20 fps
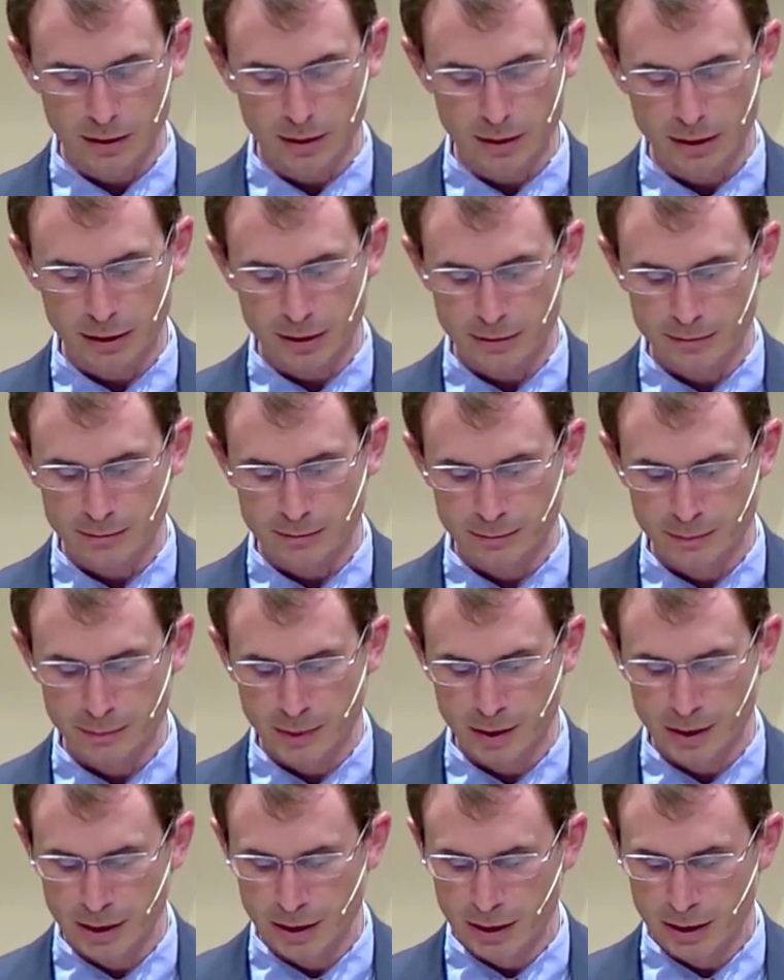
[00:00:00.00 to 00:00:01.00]
Um,
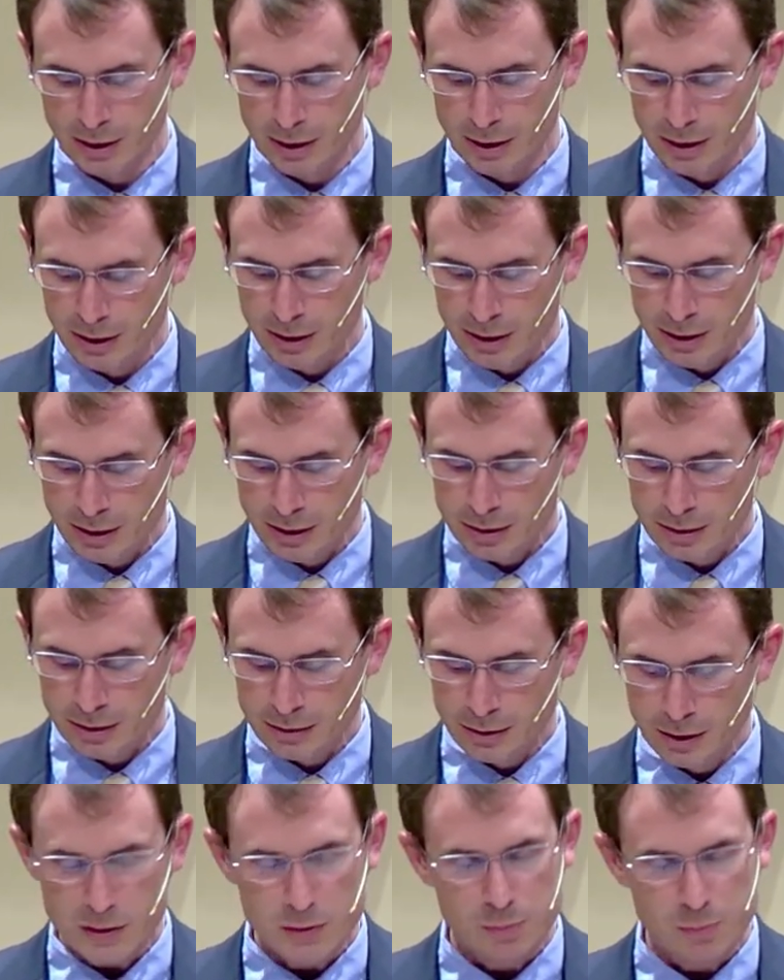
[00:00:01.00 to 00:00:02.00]

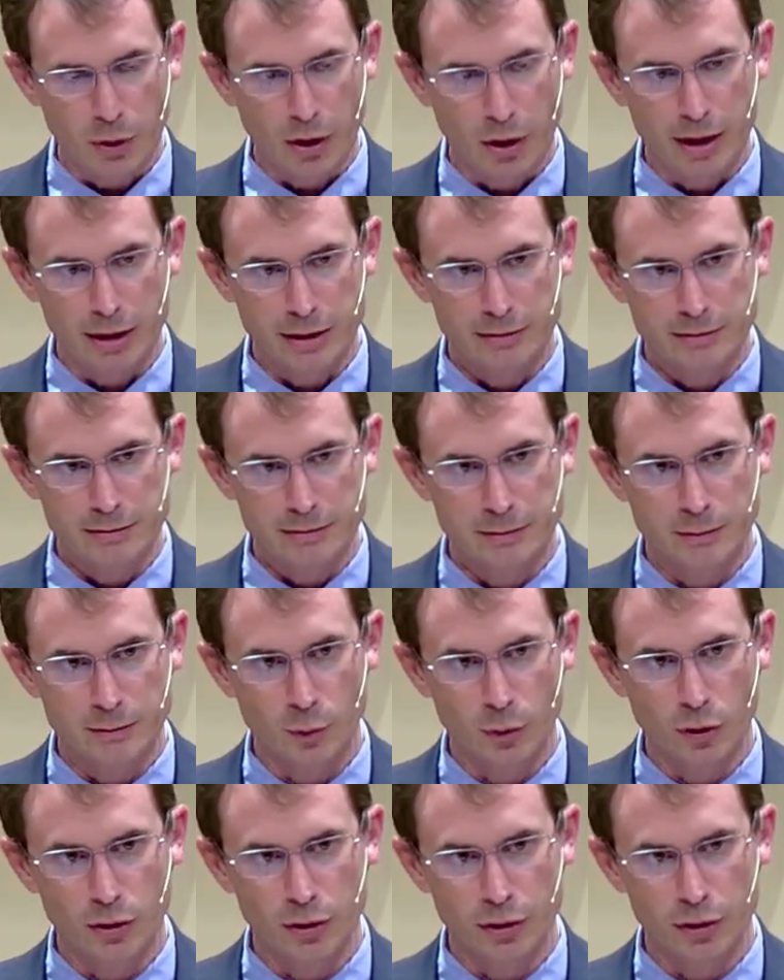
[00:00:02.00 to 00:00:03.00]
let's pray and
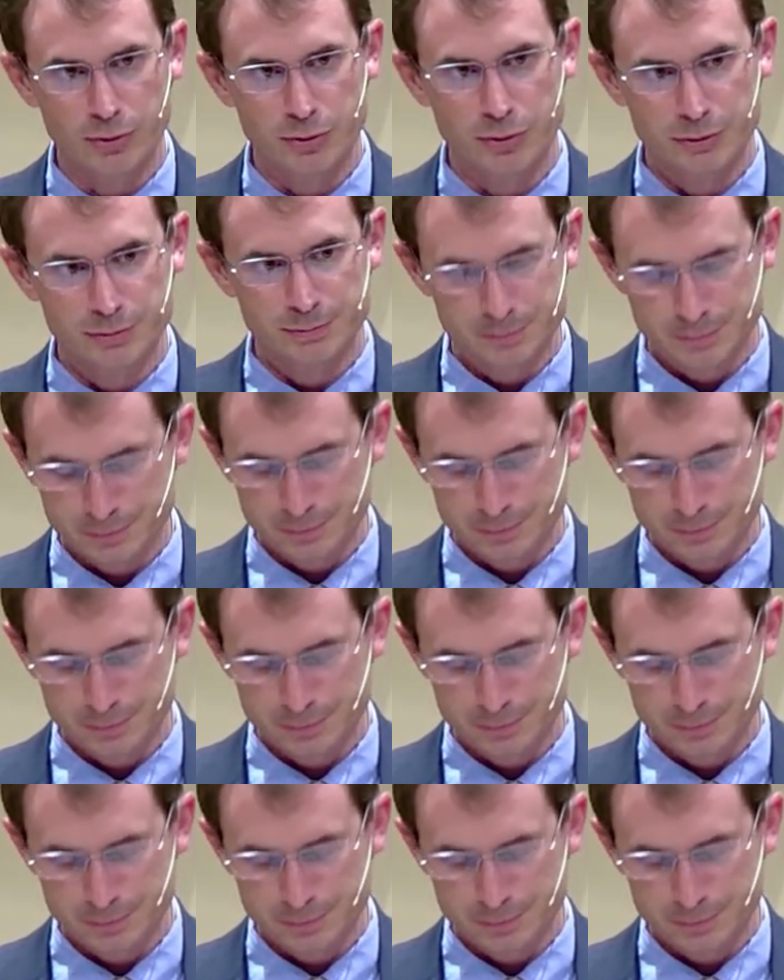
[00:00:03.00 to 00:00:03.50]
we'll close.